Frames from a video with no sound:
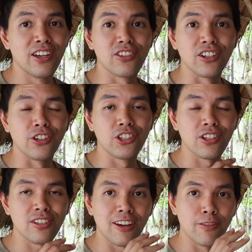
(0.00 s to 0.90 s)
So she's
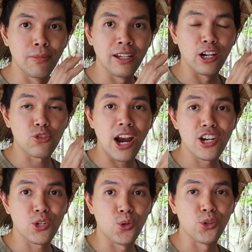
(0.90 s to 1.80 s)
just given me a
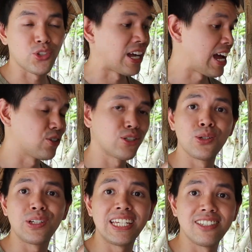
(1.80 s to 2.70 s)
crash course on how
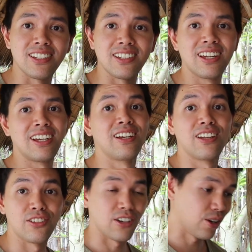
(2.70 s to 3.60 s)
to eat it.
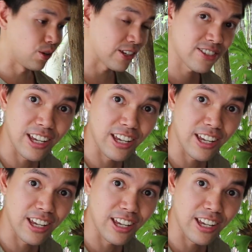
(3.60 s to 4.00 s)
So let's